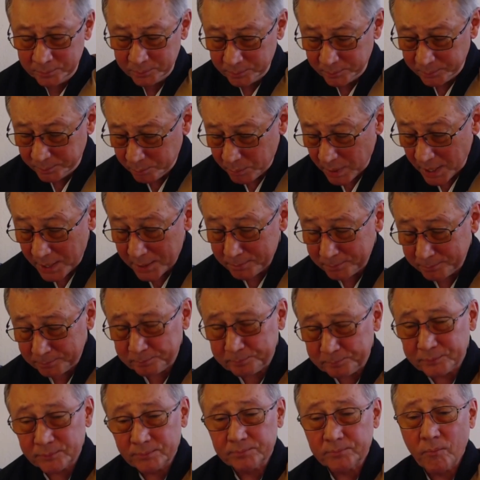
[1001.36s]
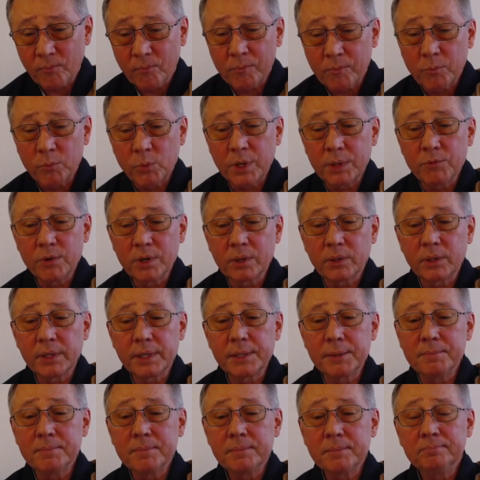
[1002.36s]
But we really
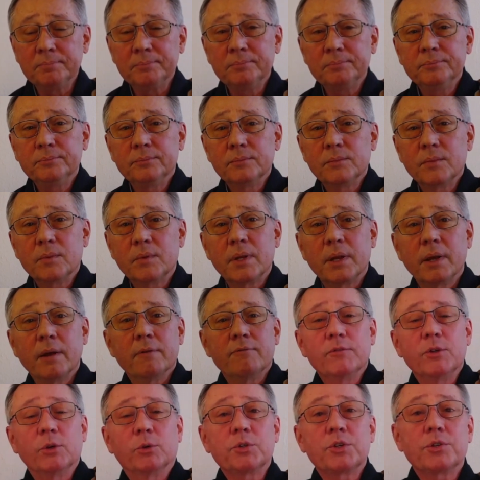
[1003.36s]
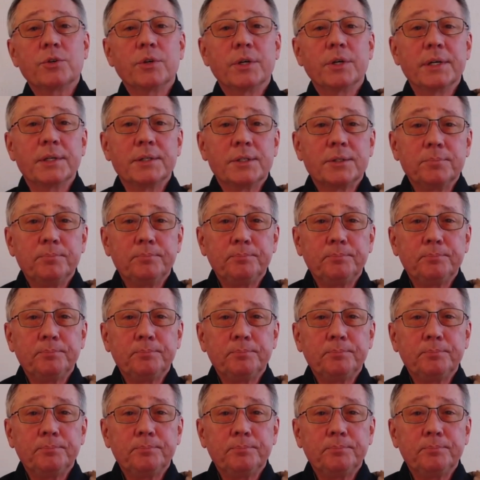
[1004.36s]
have no choice.